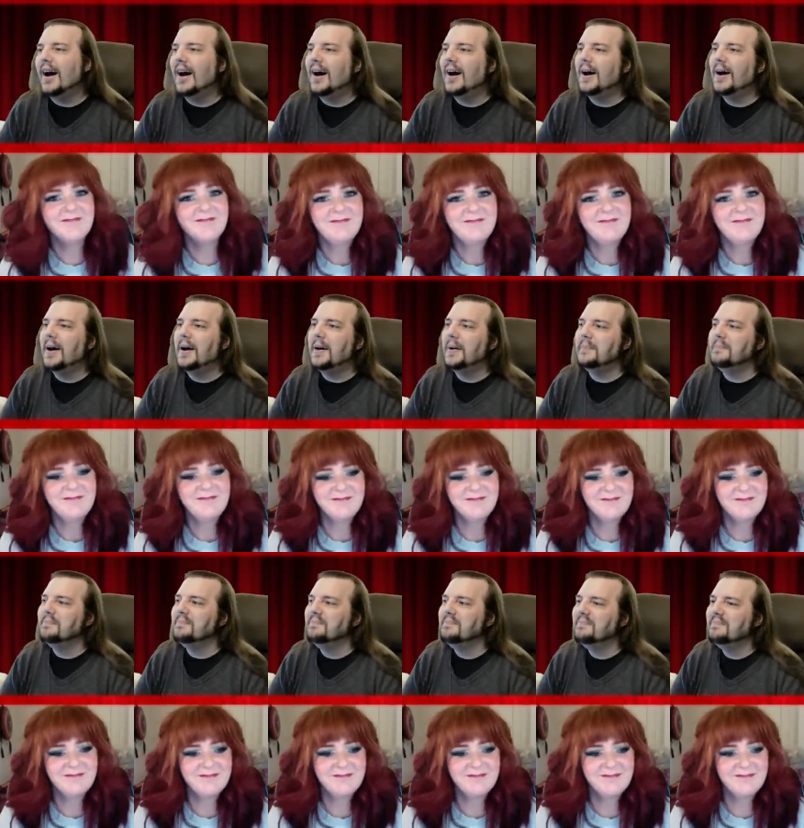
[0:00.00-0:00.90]

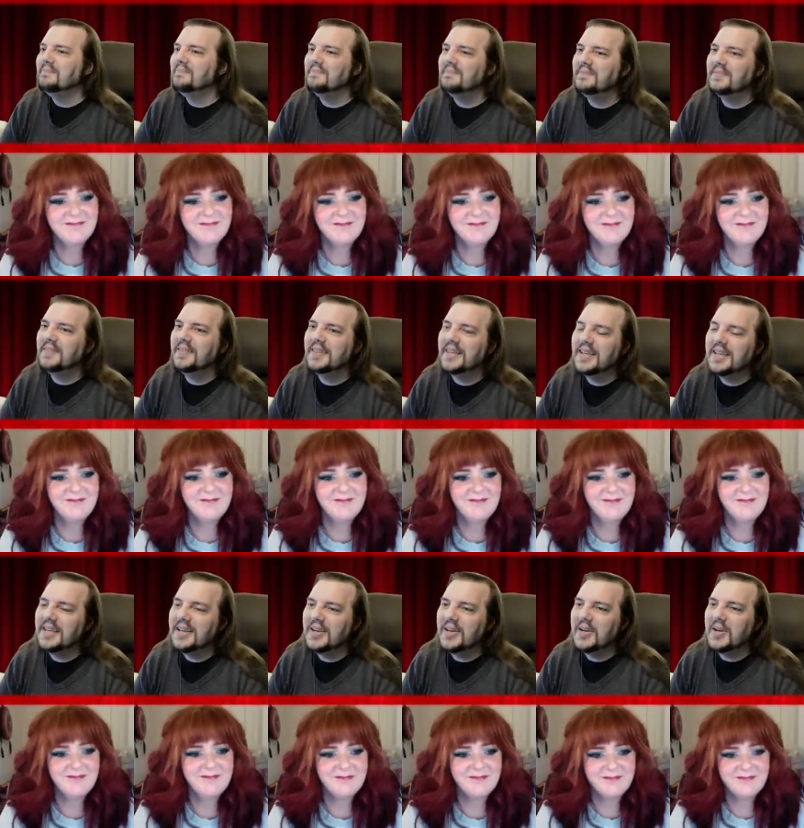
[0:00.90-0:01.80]
Speaker 1: Um,
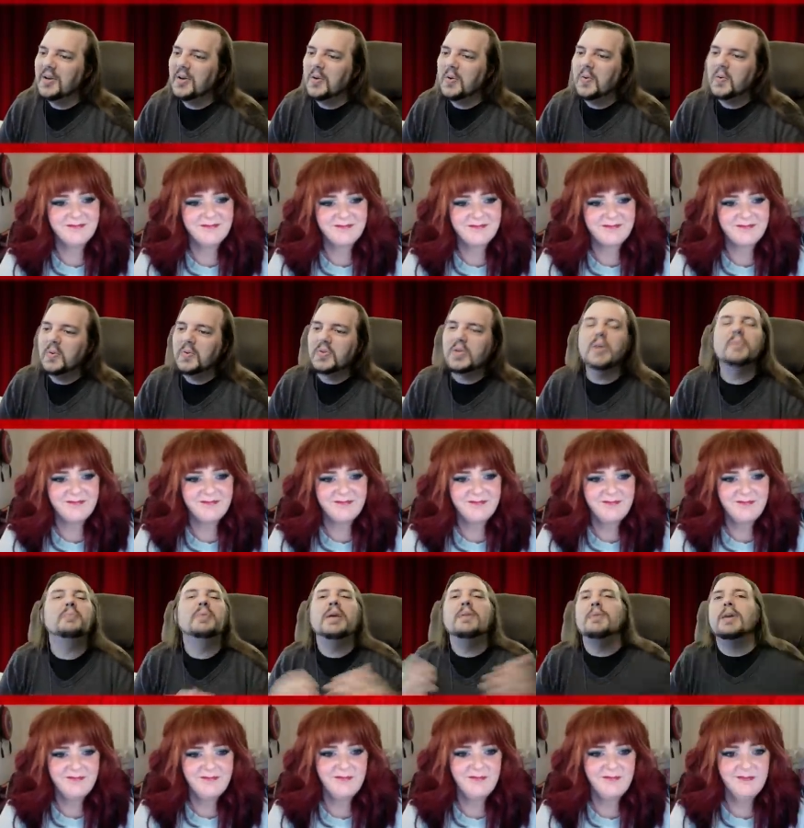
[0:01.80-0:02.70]

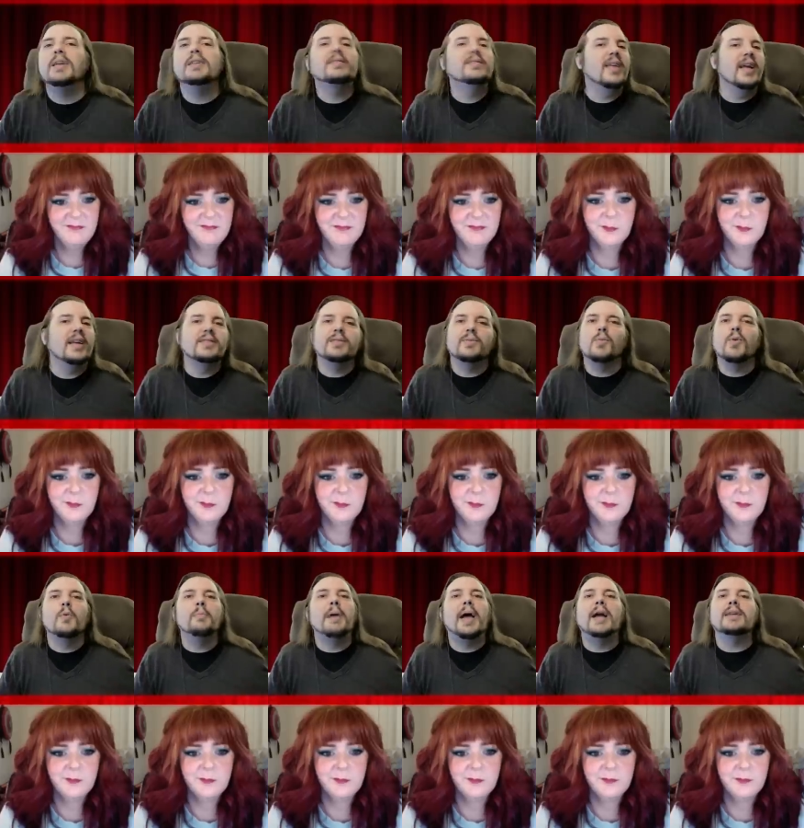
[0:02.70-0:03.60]
some people, it, it's
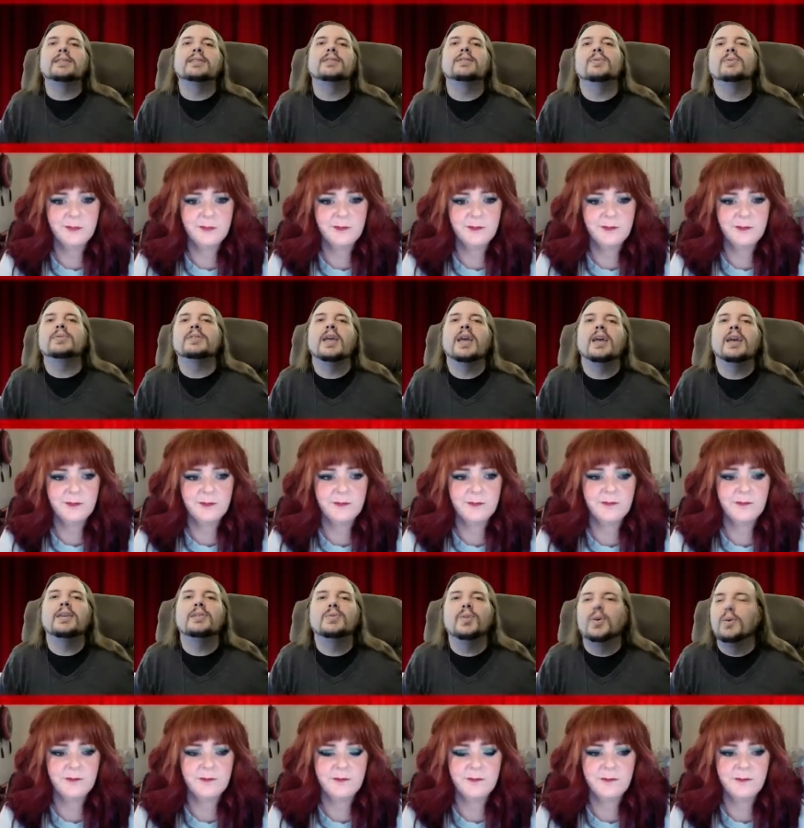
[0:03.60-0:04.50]
we're back to those
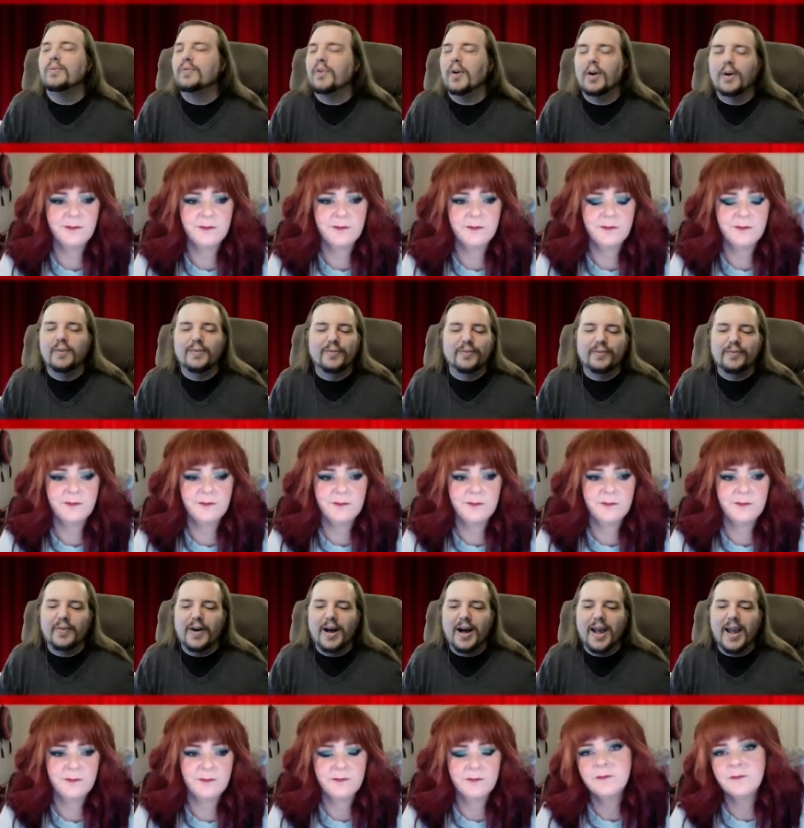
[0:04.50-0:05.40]
days of of
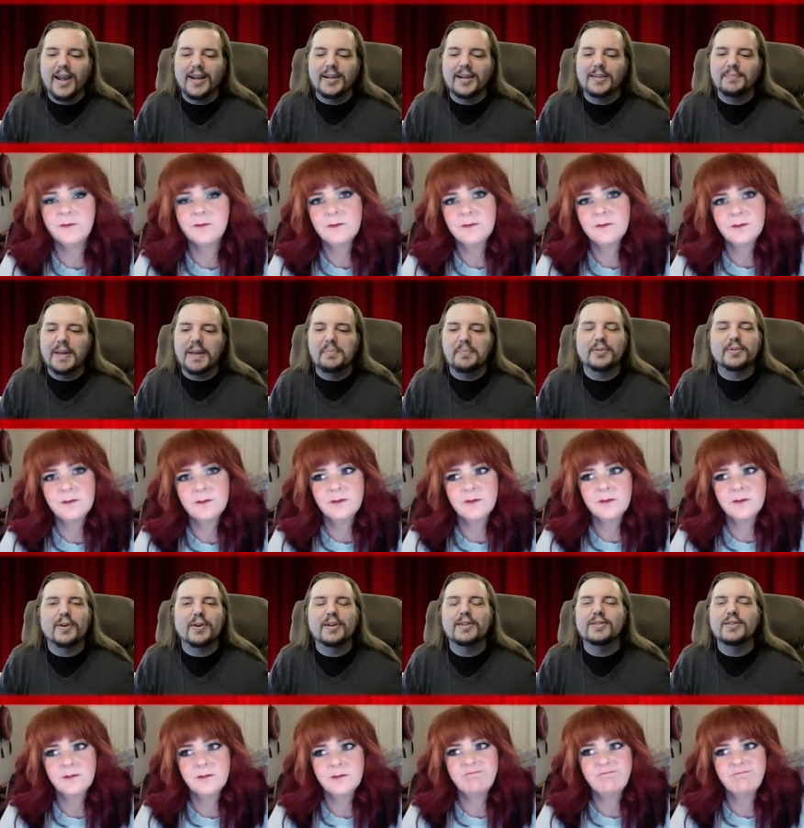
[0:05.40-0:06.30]
Vine and people
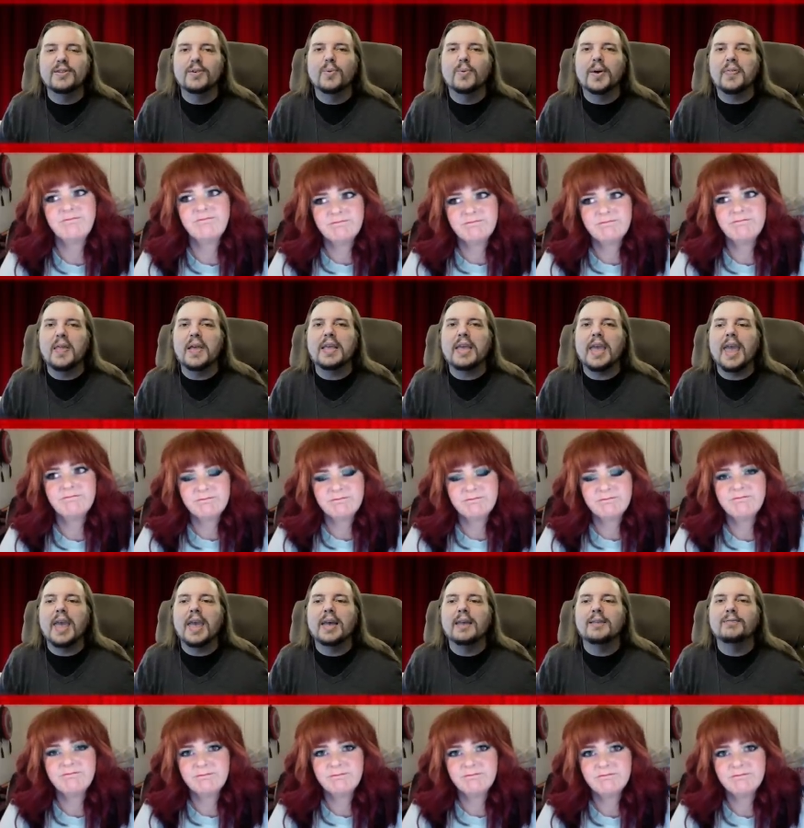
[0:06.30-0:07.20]
trying to do what they
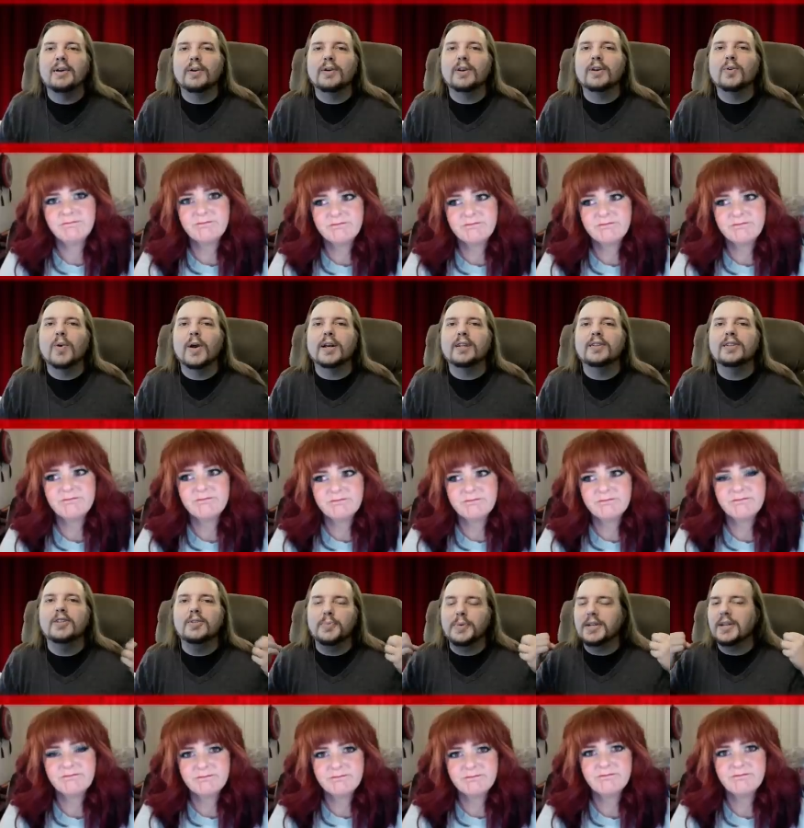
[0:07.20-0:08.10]
can very
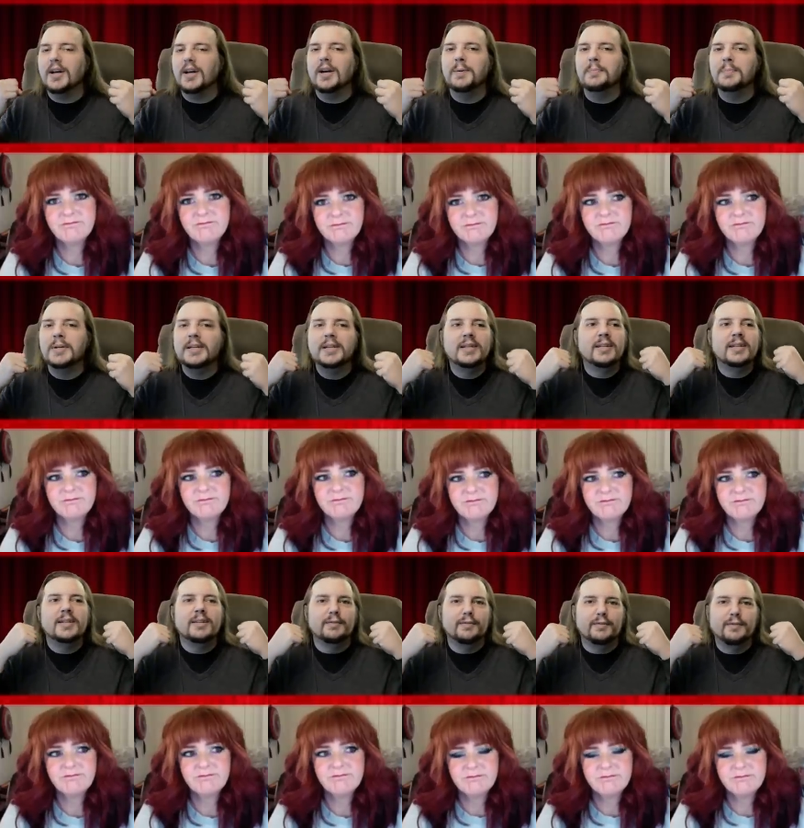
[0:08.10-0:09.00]
quickly to become
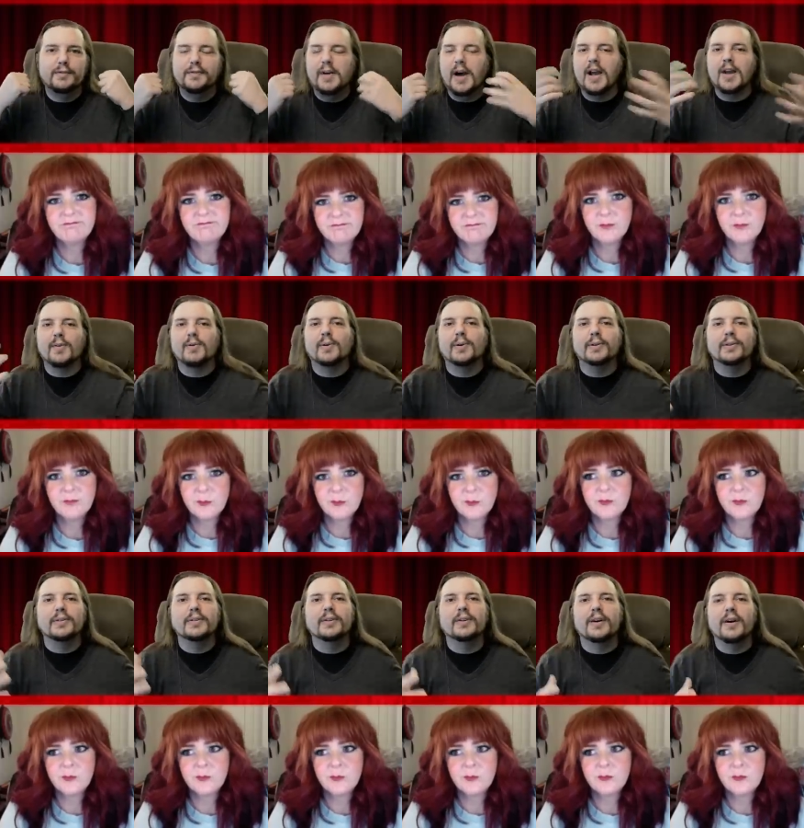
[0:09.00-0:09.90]

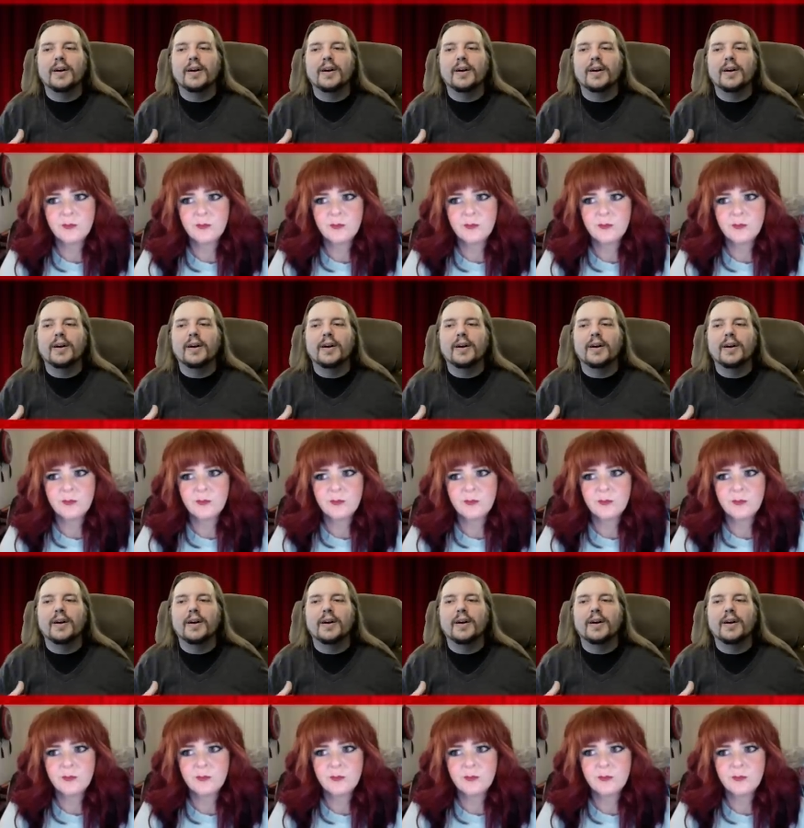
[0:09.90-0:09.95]
viral